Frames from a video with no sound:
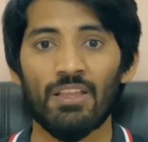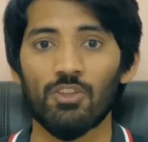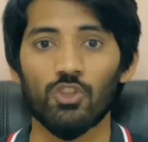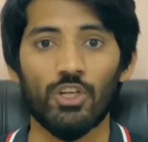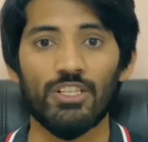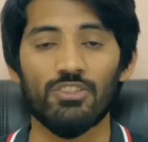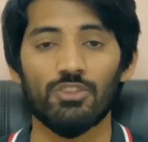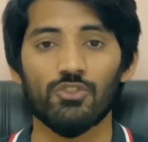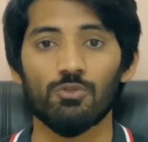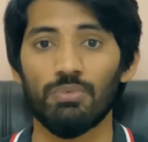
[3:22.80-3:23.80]
either
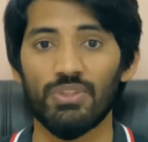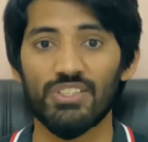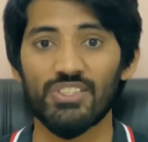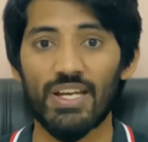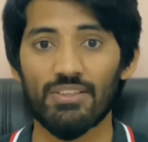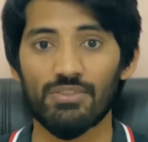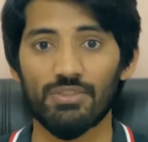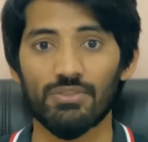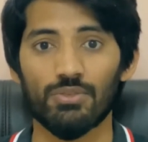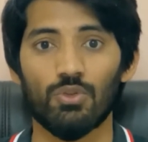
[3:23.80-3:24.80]
it's British
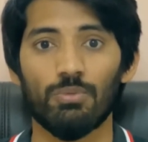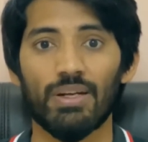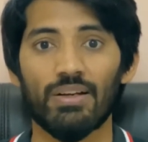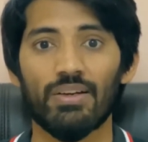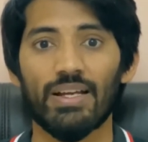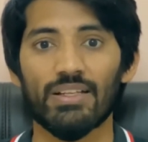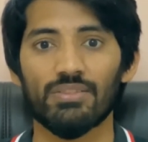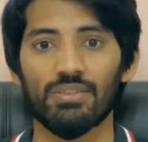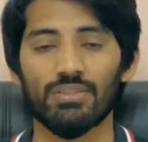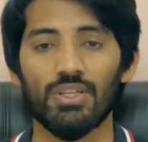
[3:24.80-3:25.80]
accent or American
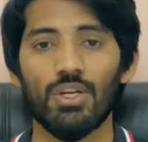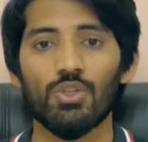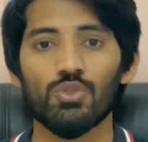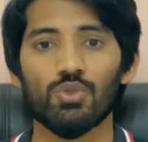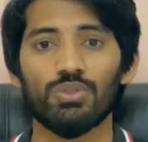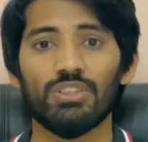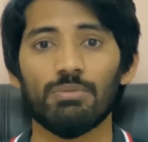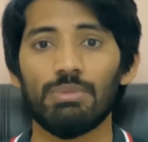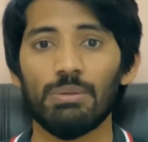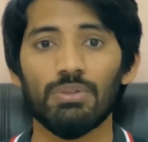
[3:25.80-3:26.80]
accent. So there are
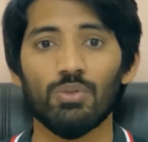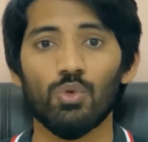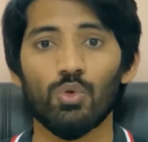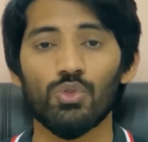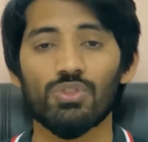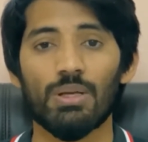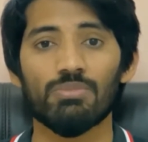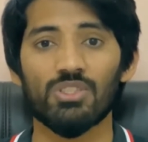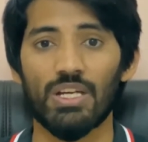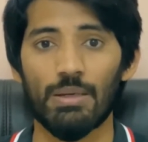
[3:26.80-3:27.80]
people who
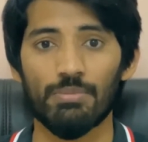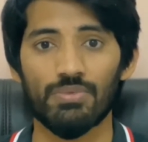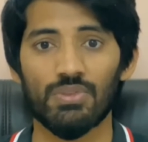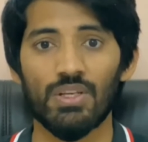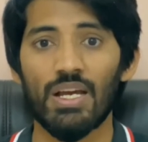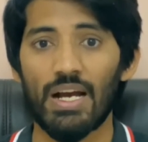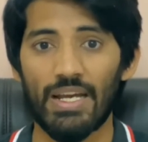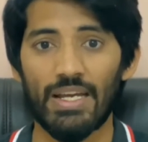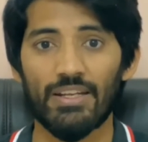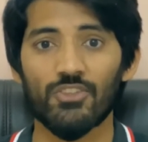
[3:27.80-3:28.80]
sometimes I
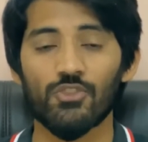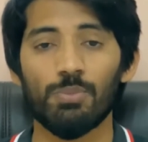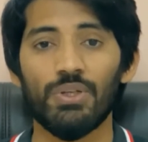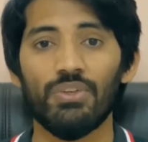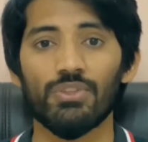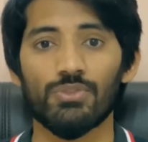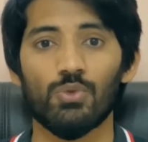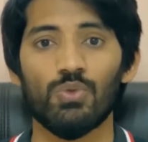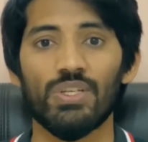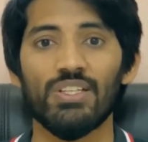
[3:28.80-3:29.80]
had an experience to
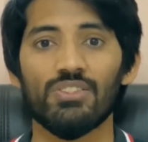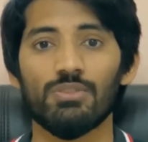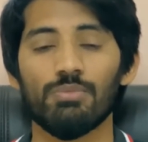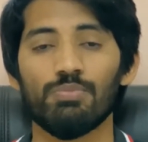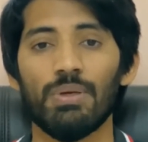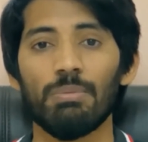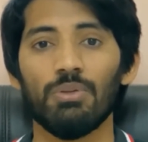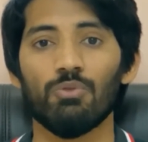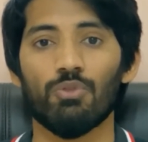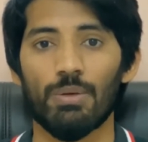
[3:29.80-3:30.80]
teach to people
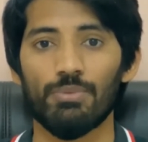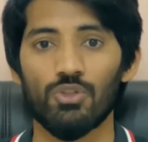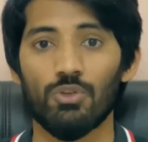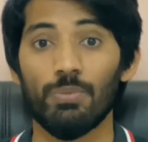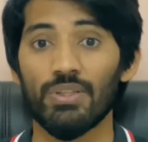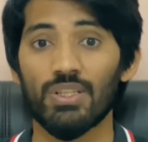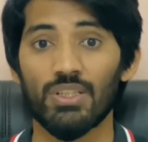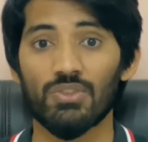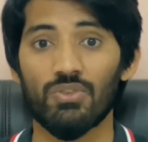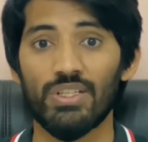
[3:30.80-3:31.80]
from European
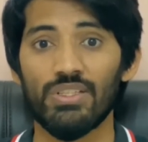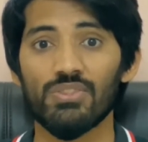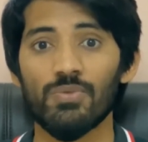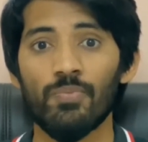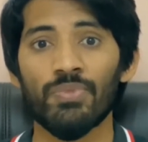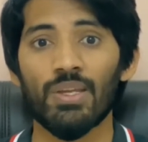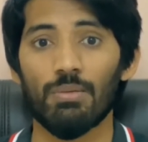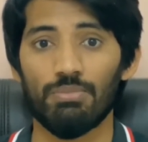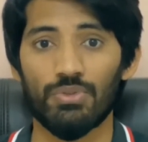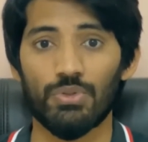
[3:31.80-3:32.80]
countries
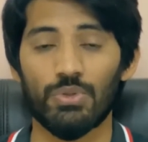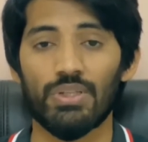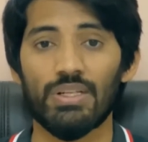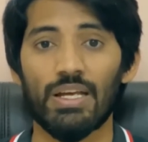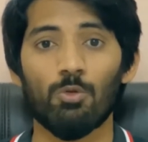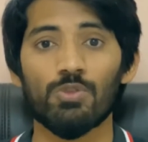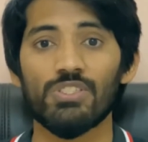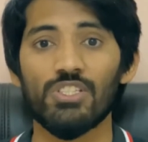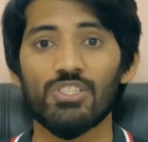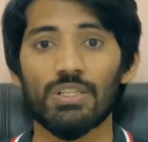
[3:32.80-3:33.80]
abroad. I was
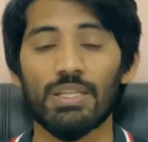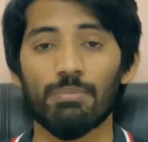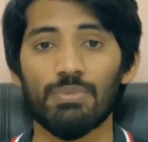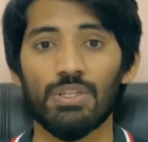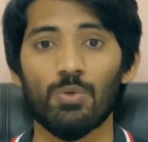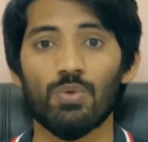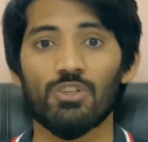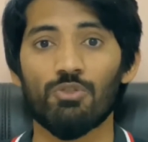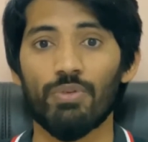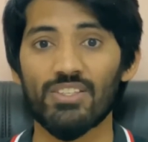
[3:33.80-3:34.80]
teaching them. They were
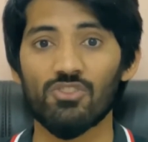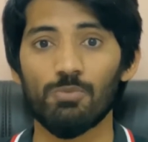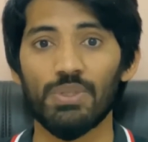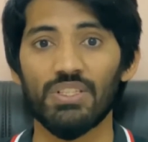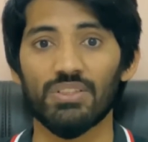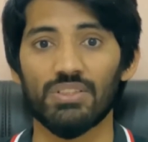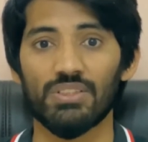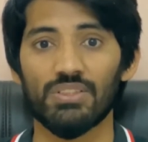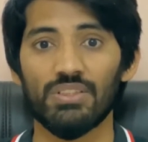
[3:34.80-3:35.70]
French speakers,